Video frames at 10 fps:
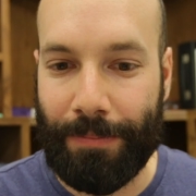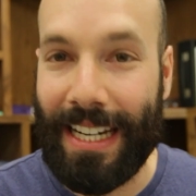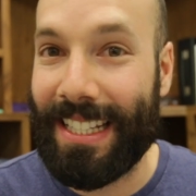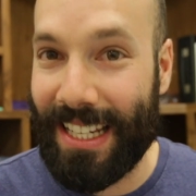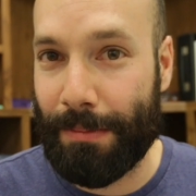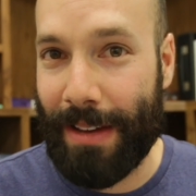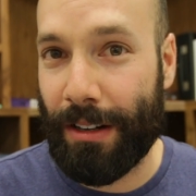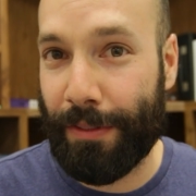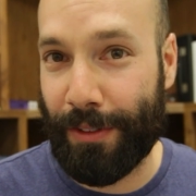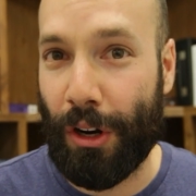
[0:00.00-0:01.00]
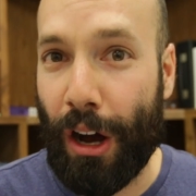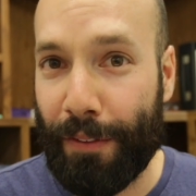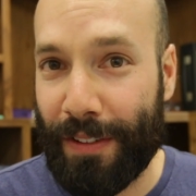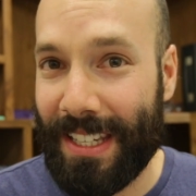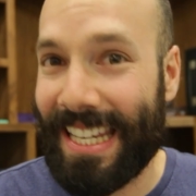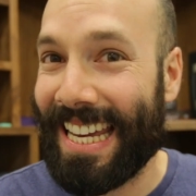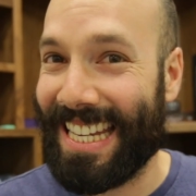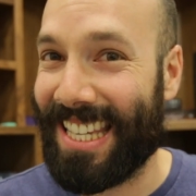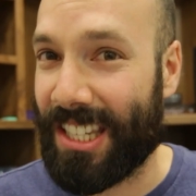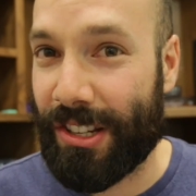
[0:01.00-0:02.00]
And it doesn't matter if your office
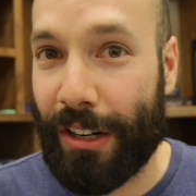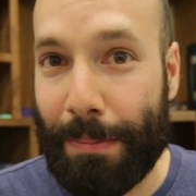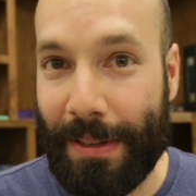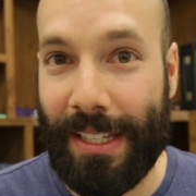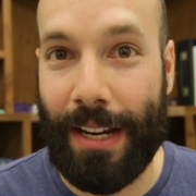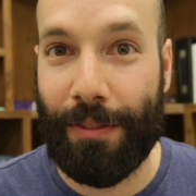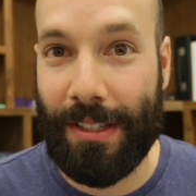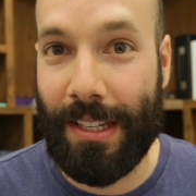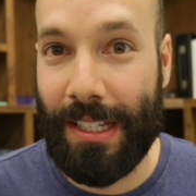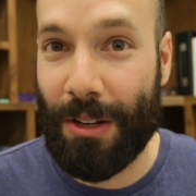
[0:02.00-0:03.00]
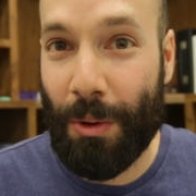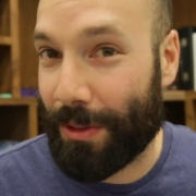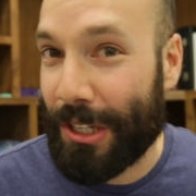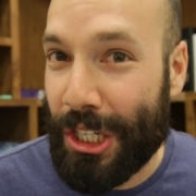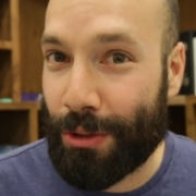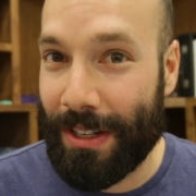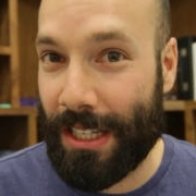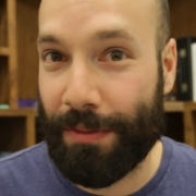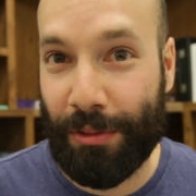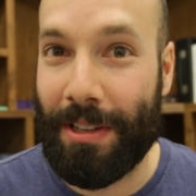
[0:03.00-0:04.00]
is a startup in San Francisco or the
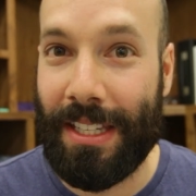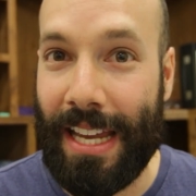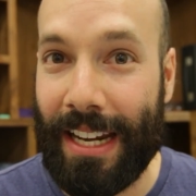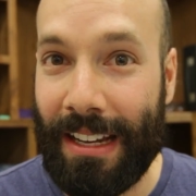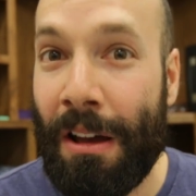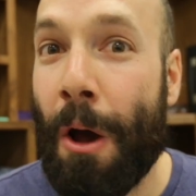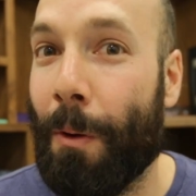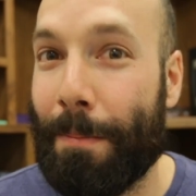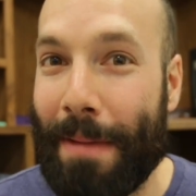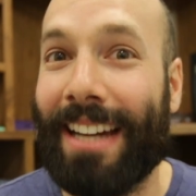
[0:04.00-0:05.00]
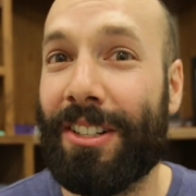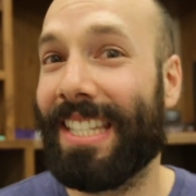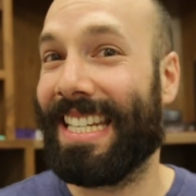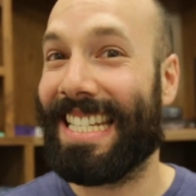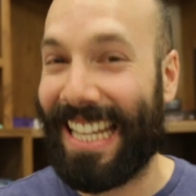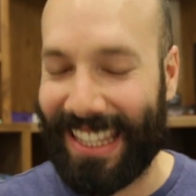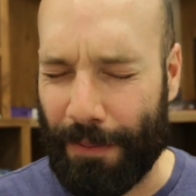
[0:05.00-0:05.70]
streets of Louisiana. What matters is that the